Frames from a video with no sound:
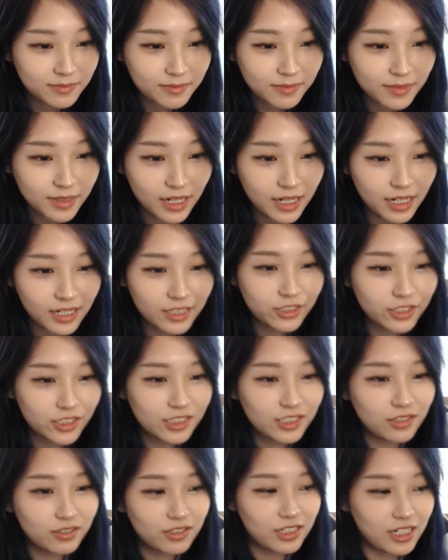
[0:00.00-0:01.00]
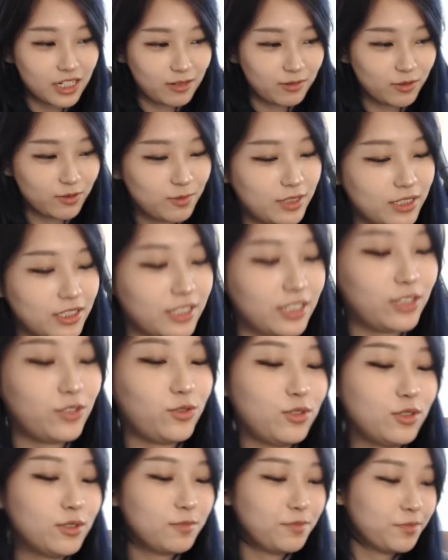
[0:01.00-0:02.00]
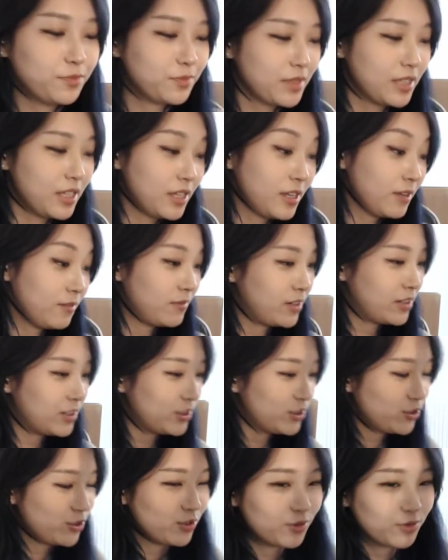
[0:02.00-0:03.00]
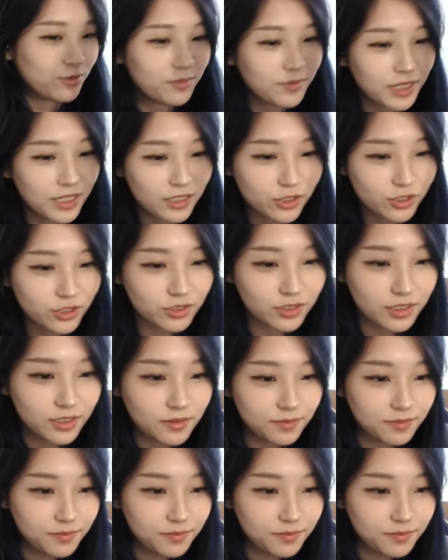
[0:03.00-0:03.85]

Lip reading: I gotta adjust those times for my schedule. Very true, actually.